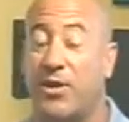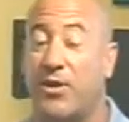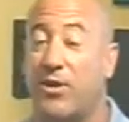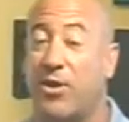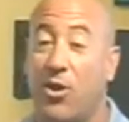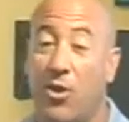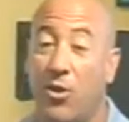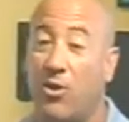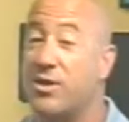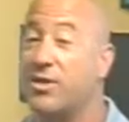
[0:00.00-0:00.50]

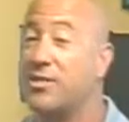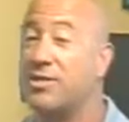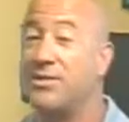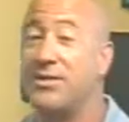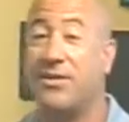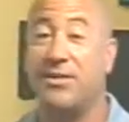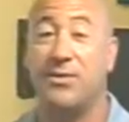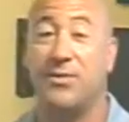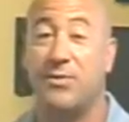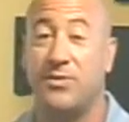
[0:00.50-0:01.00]
better or
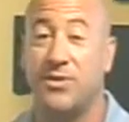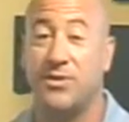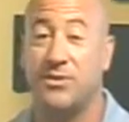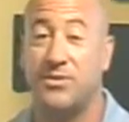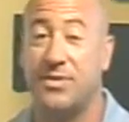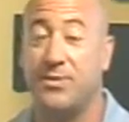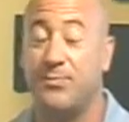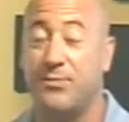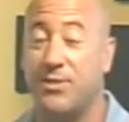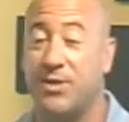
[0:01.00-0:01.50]
just dealing with a
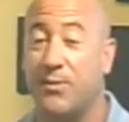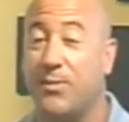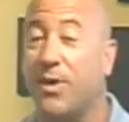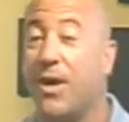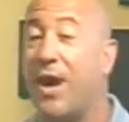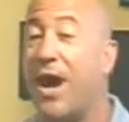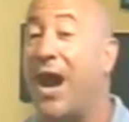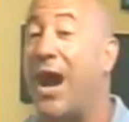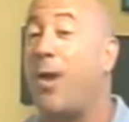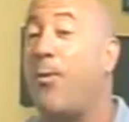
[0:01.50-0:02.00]

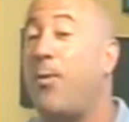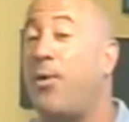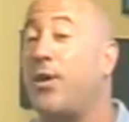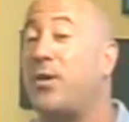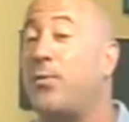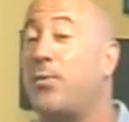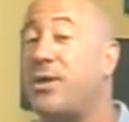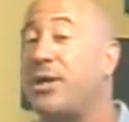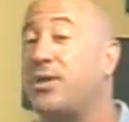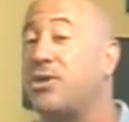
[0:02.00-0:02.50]
symptom. I
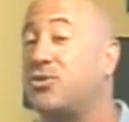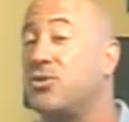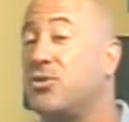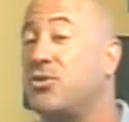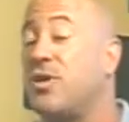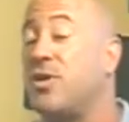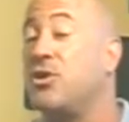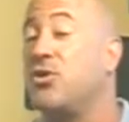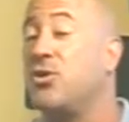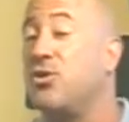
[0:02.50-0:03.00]
want to make
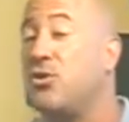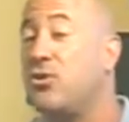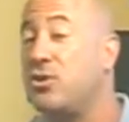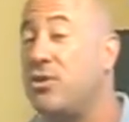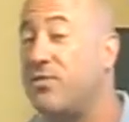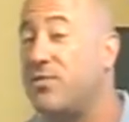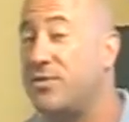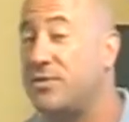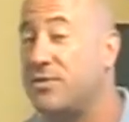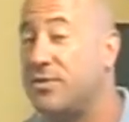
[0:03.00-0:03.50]
sure that your
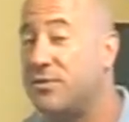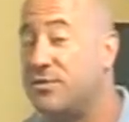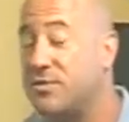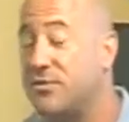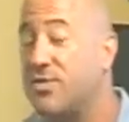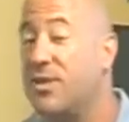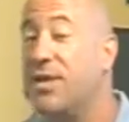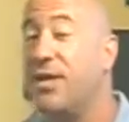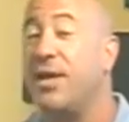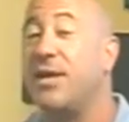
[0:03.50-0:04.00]
nervous
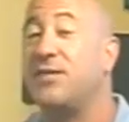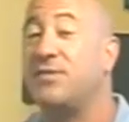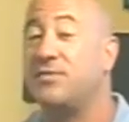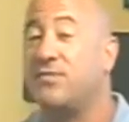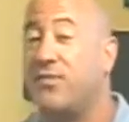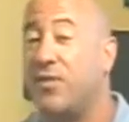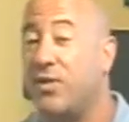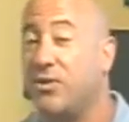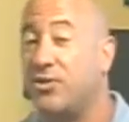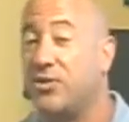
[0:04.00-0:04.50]
system is
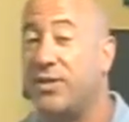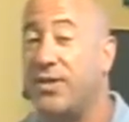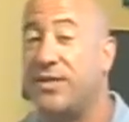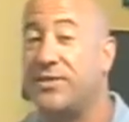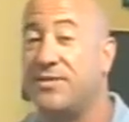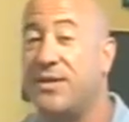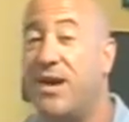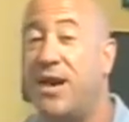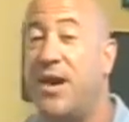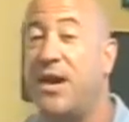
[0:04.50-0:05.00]
functioning
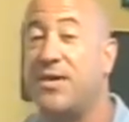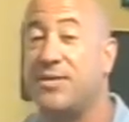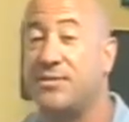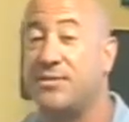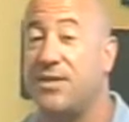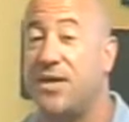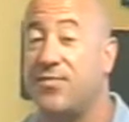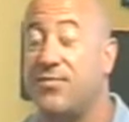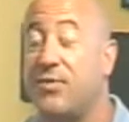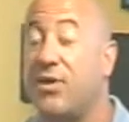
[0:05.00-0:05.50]
at its
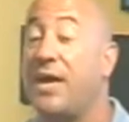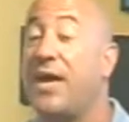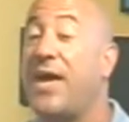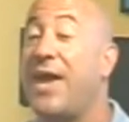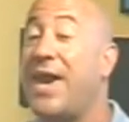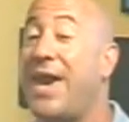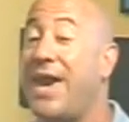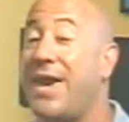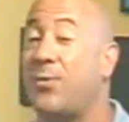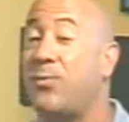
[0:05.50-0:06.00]
highest level,
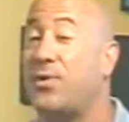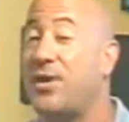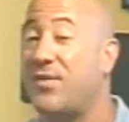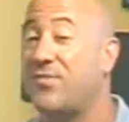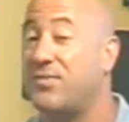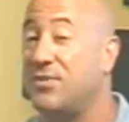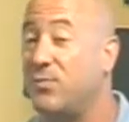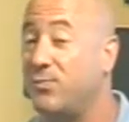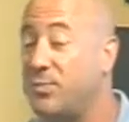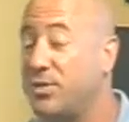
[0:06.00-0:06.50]
and we
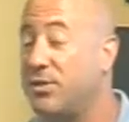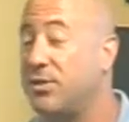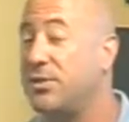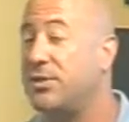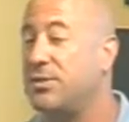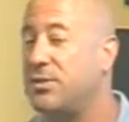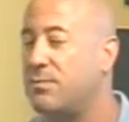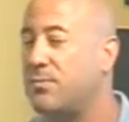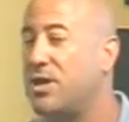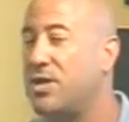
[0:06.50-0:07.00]
have the
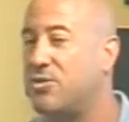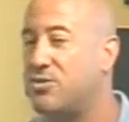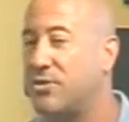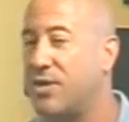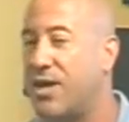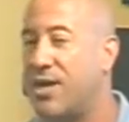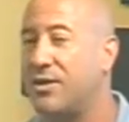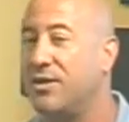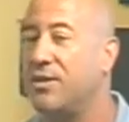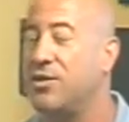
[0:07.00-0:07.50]
ability to measure
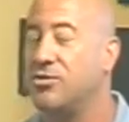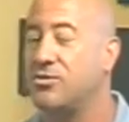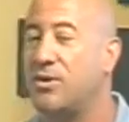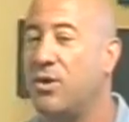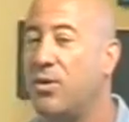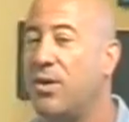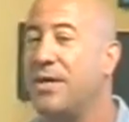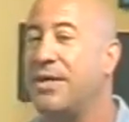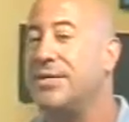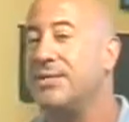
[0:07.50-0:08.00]
that.
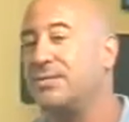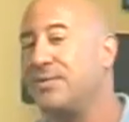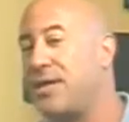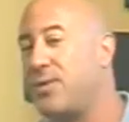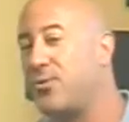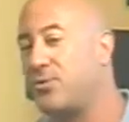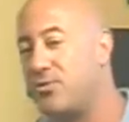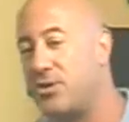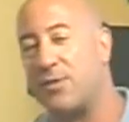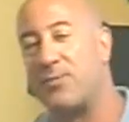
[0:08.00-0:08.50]
So
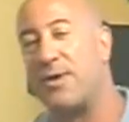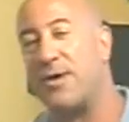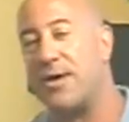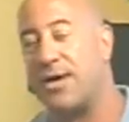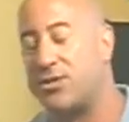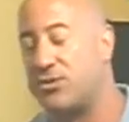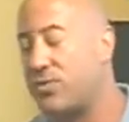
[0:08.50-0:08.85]
today we're talking about